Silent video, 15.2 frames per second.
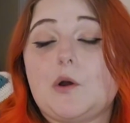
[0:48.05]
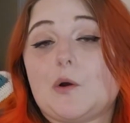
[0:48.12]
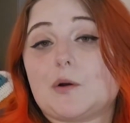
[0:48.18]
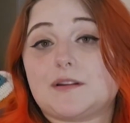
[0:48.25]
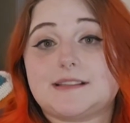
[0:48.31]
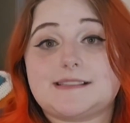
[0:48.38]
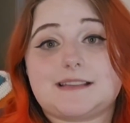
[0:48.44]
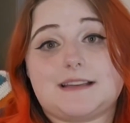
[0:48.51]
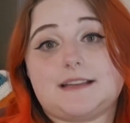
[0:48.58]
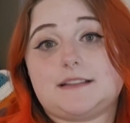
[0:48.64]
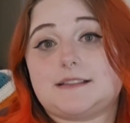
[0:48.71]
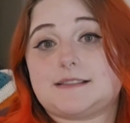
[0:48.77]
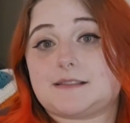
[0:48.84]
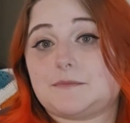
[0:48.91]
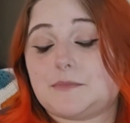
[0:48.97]
or
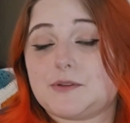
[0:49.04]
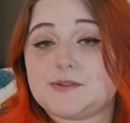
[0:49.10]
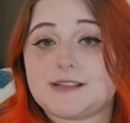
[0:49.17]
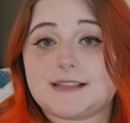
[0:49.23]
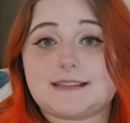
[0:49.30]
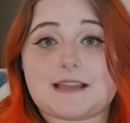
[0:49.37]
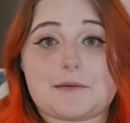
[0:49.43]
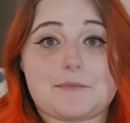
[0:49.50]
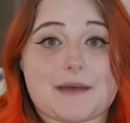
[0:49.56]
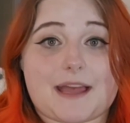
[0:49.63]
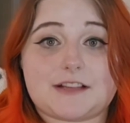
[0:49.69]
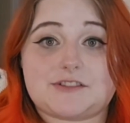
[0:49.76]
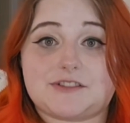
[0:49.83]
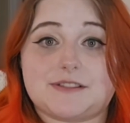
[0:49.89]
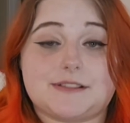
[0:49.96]
listening to some music that
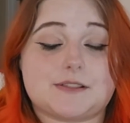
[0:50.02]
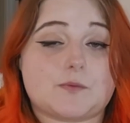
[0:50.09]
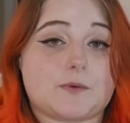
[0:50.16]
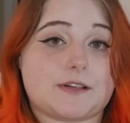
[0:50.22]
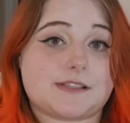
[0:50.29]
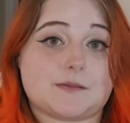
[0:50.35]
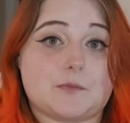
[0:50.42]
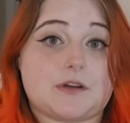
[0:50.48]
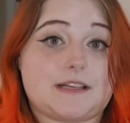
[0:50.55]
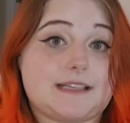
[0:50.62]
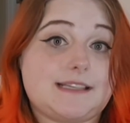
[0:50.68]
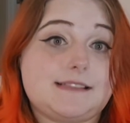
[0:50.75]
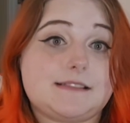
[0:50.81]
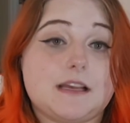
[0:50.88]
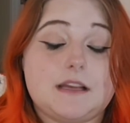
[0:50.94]
matches where someone
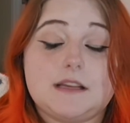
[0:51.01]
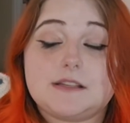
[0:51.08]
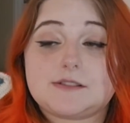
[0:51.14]
is.